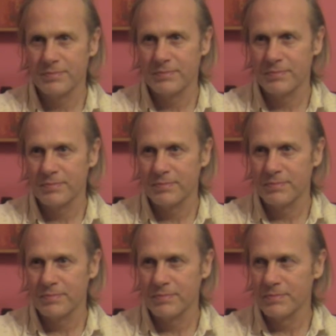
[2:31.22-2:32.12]

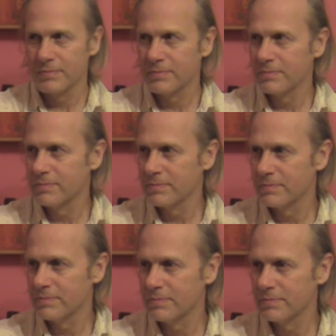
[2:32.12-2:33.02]

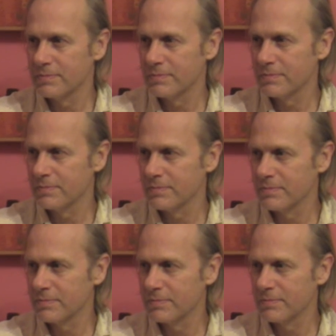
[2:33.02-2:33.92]

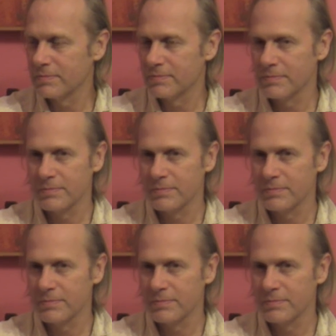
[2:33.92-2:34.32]
(not speaking)